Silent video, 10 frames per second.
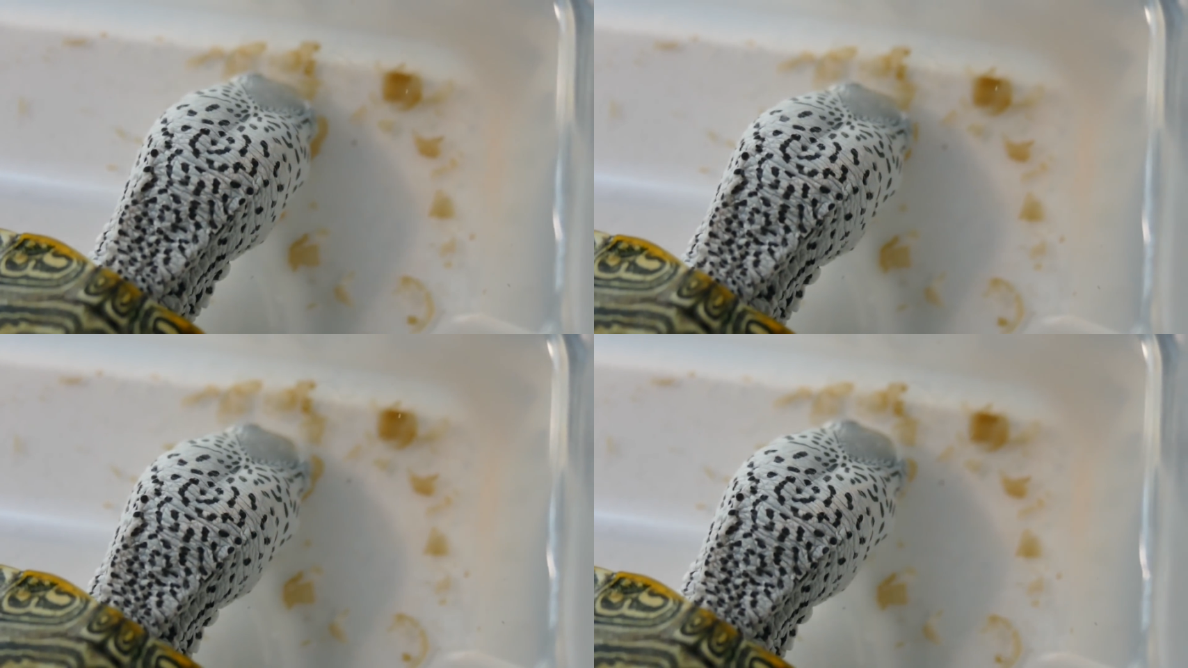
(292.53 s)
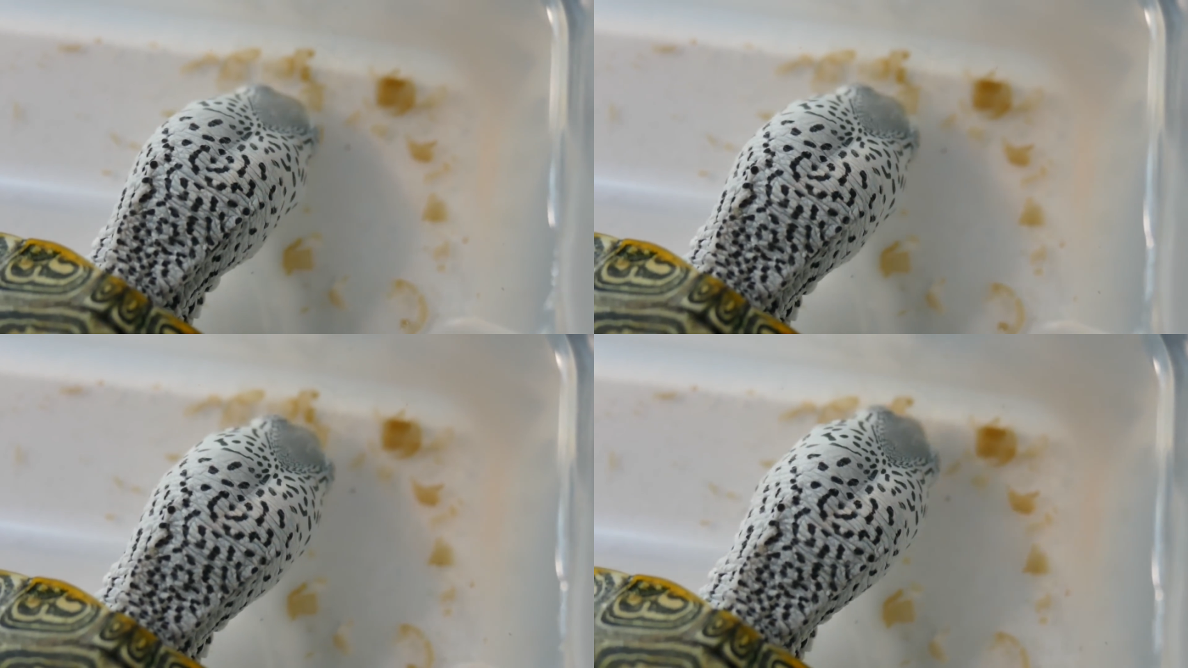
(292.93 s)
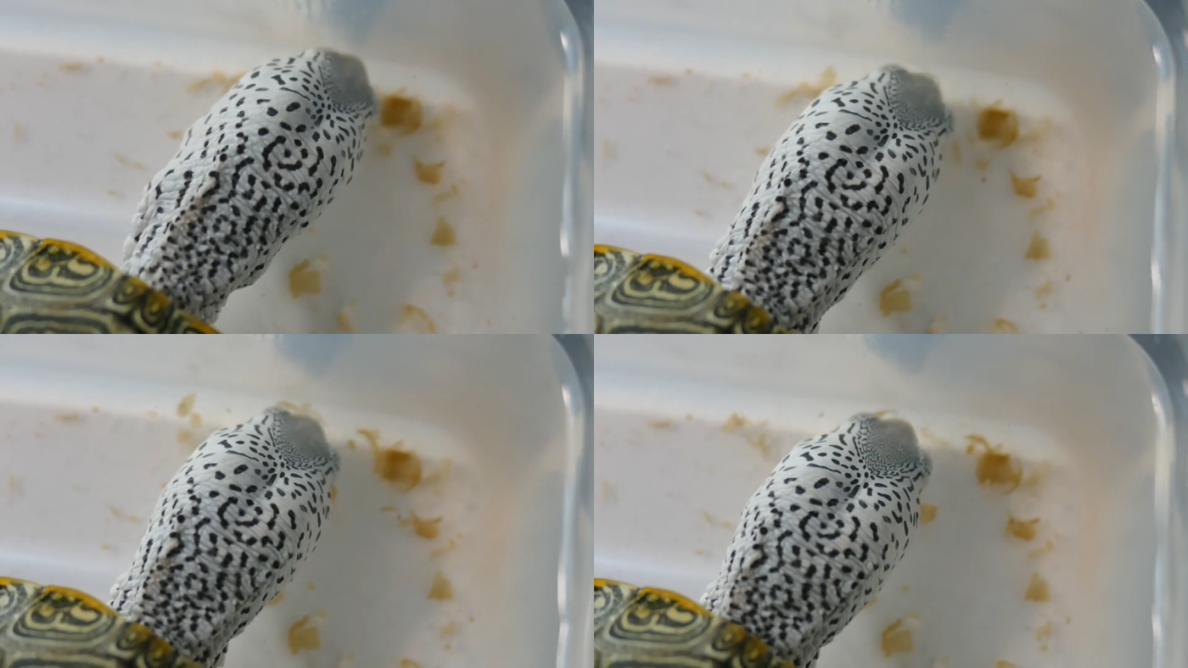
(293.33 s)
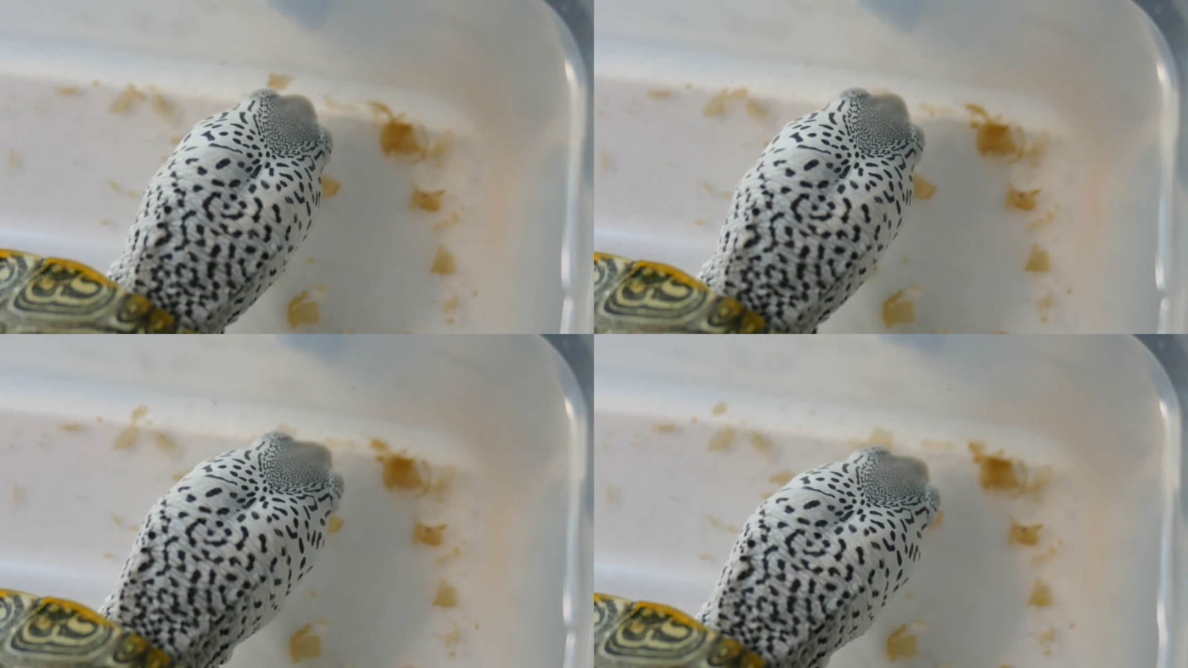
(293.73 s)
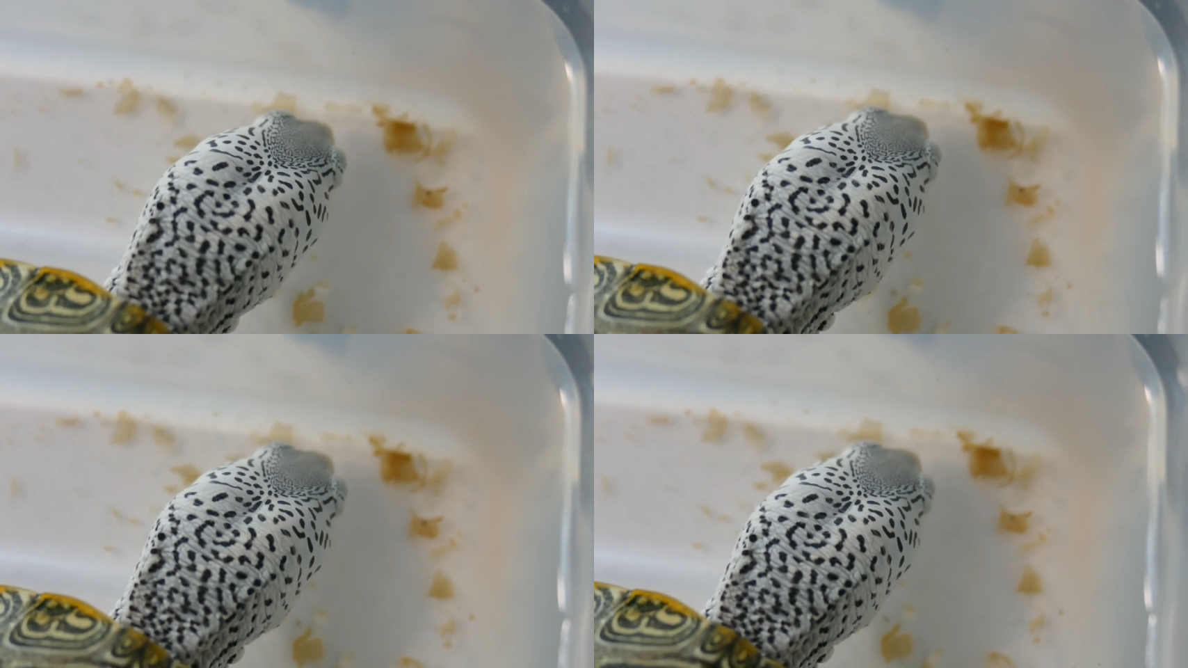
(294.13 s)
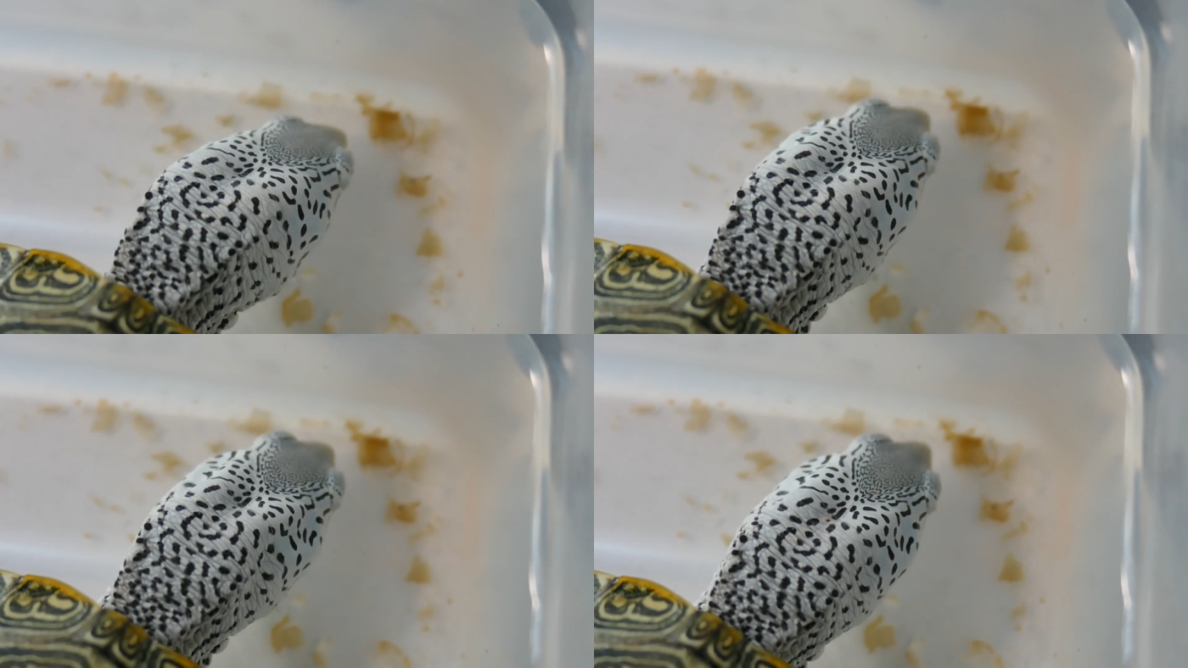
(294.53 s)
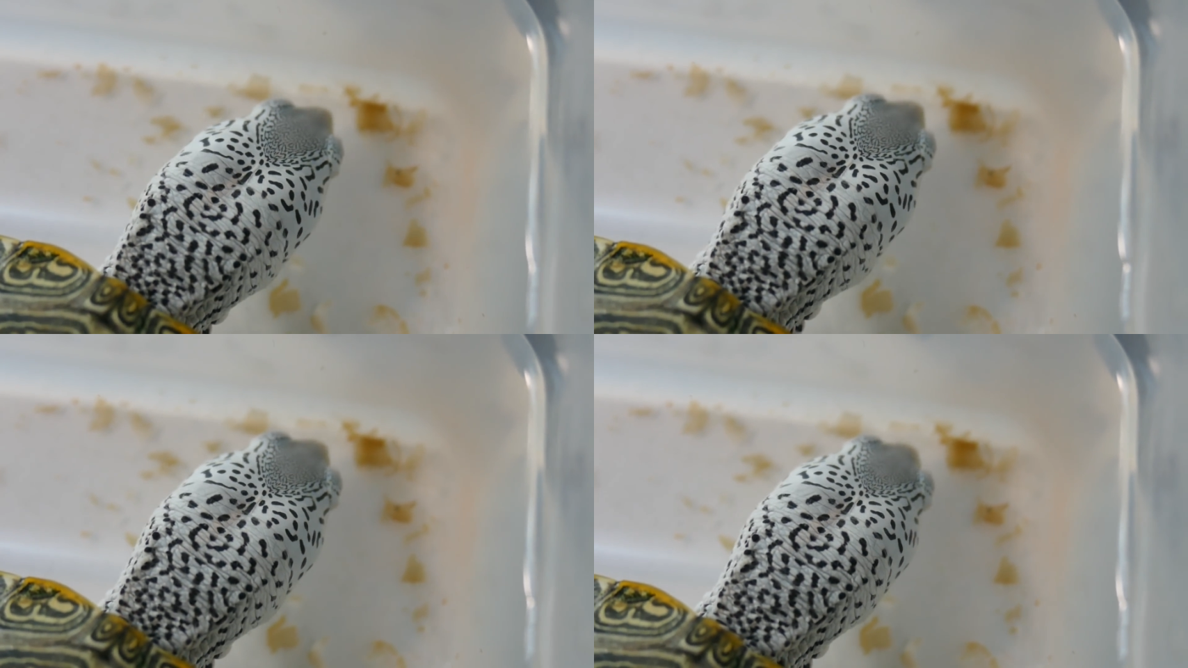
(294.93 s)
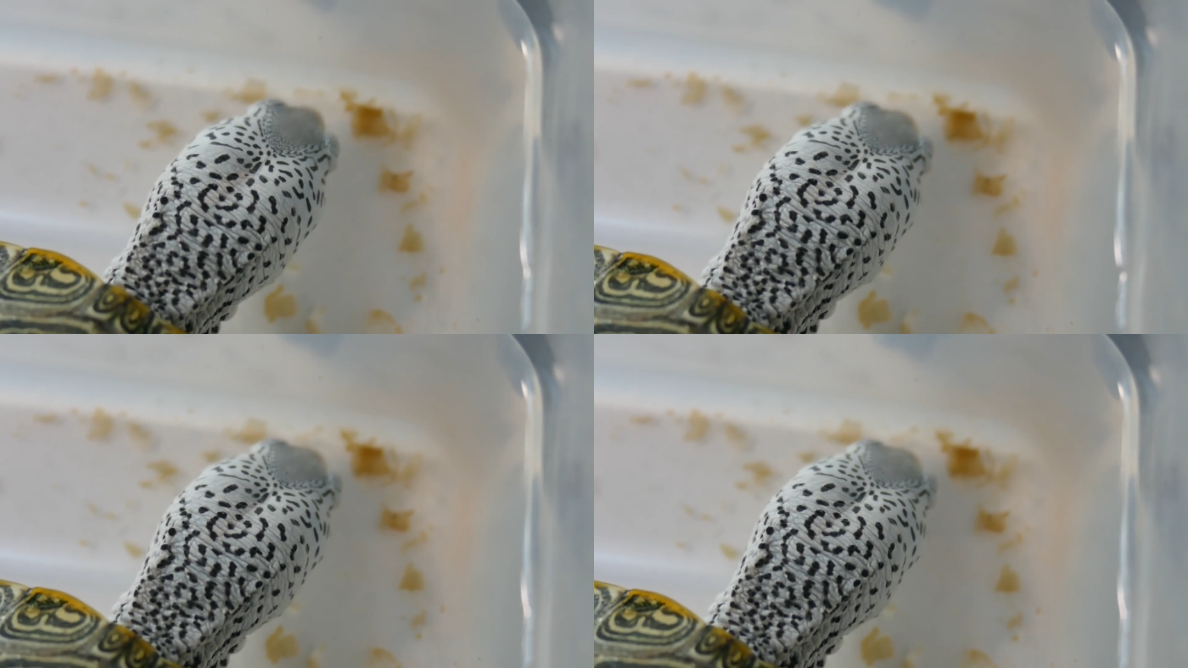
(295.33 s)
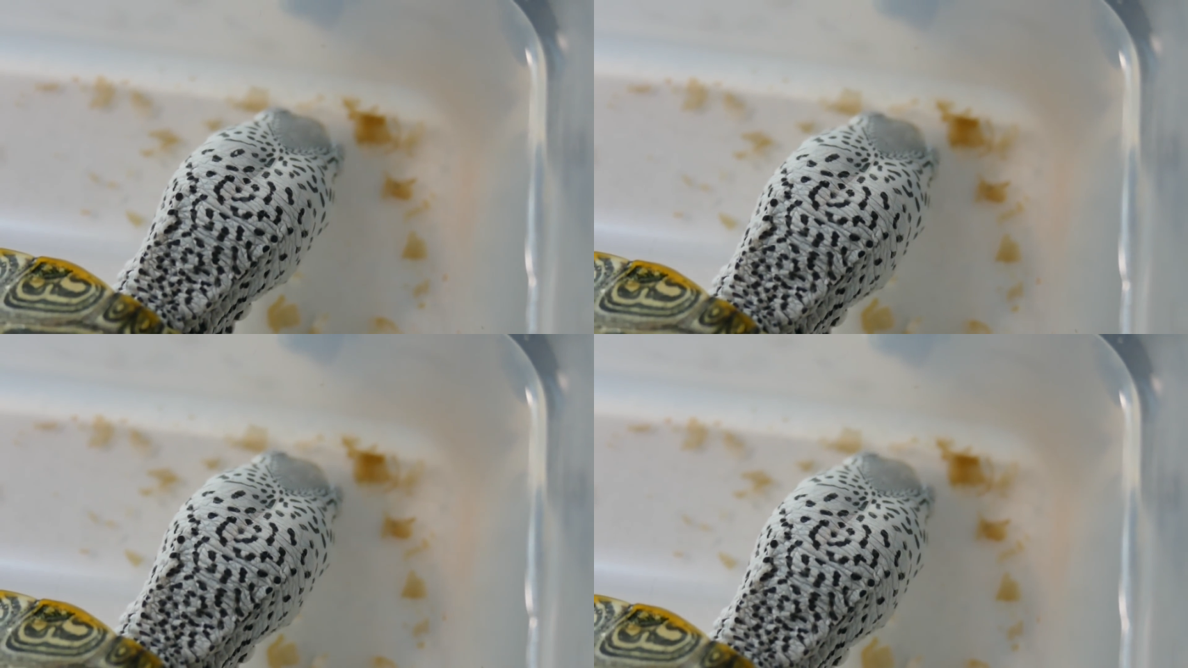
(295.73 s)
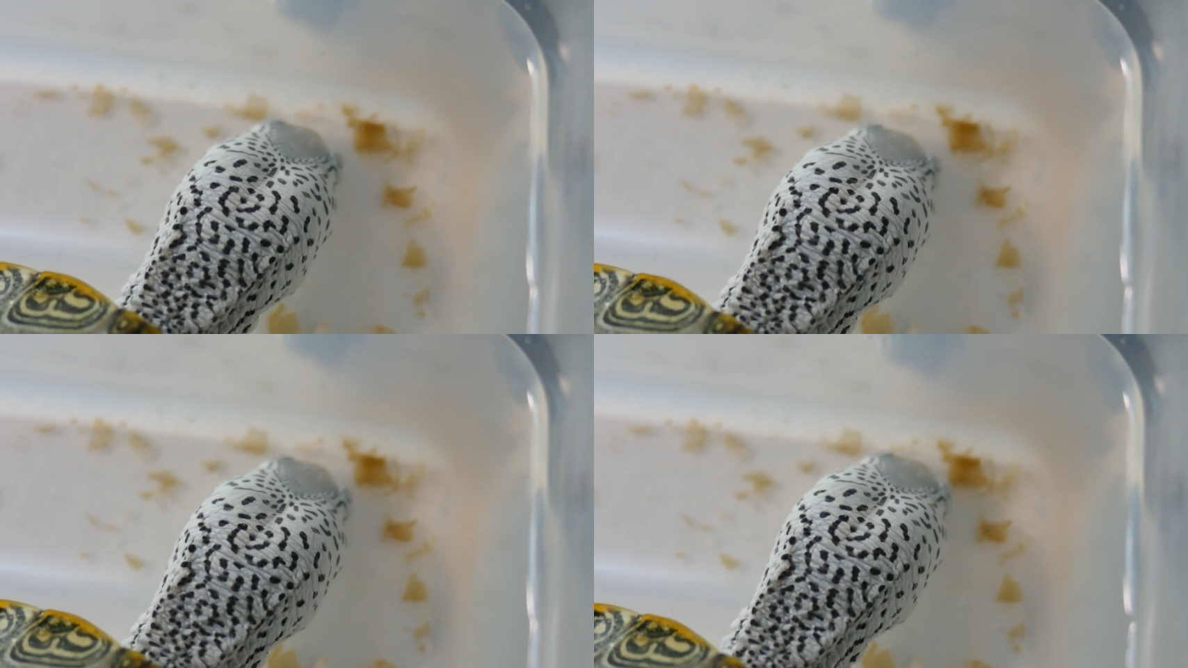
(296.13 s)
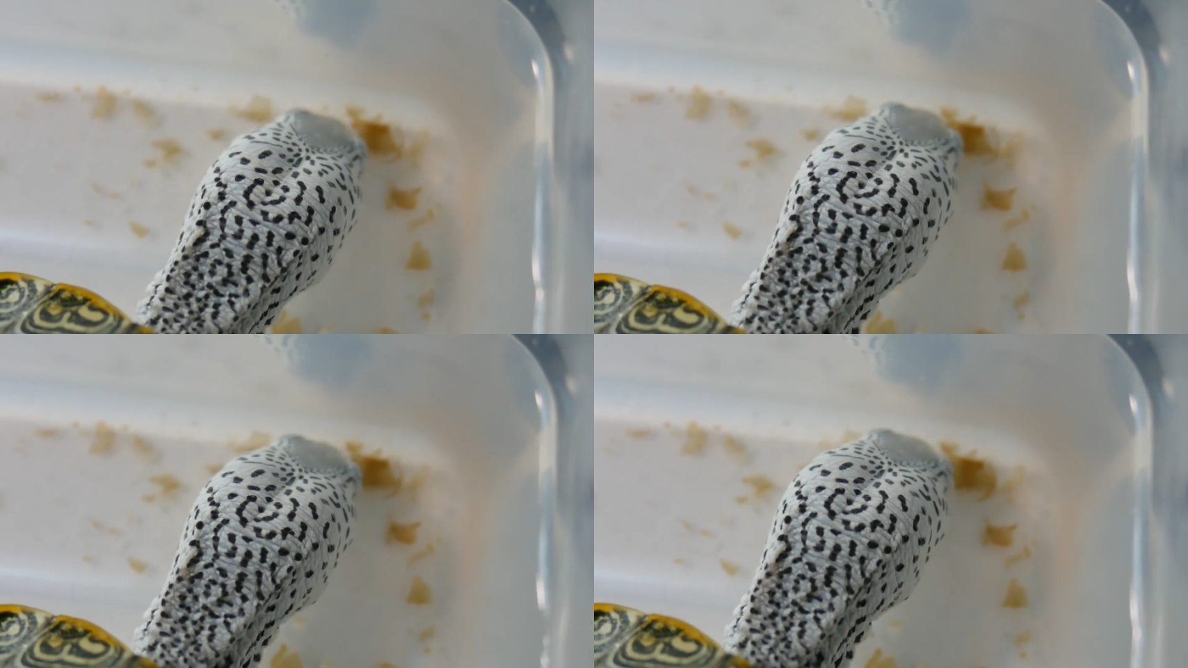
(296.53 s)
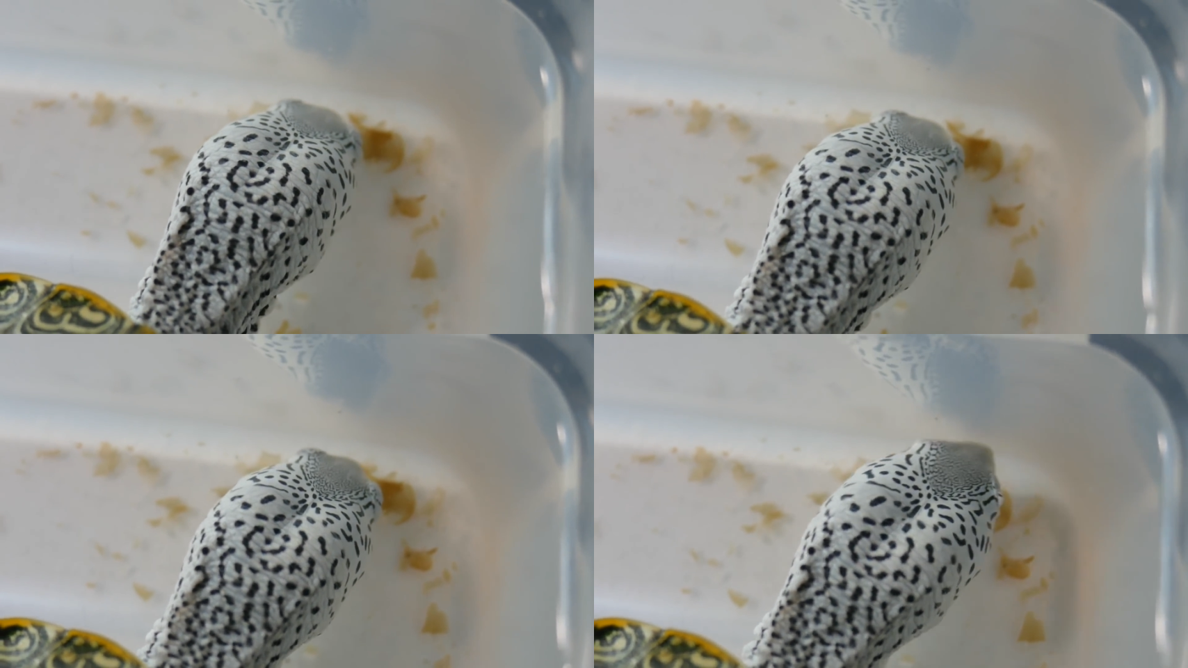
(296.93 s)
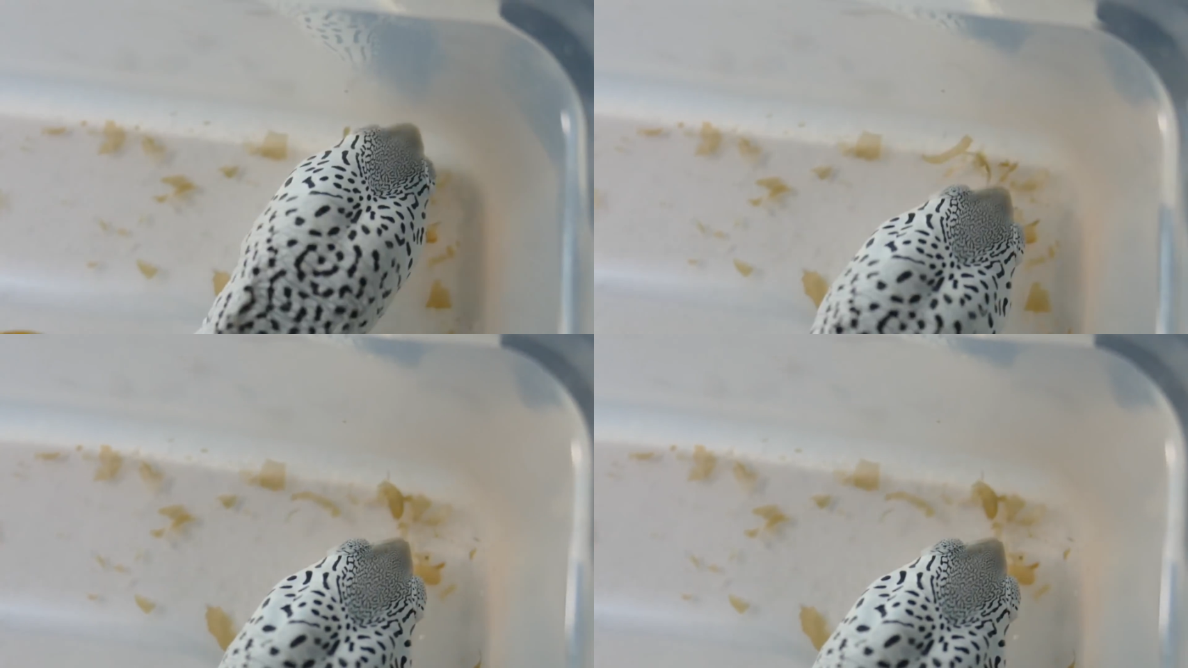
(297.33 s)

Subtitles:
No face is visible, so there are no lips to read.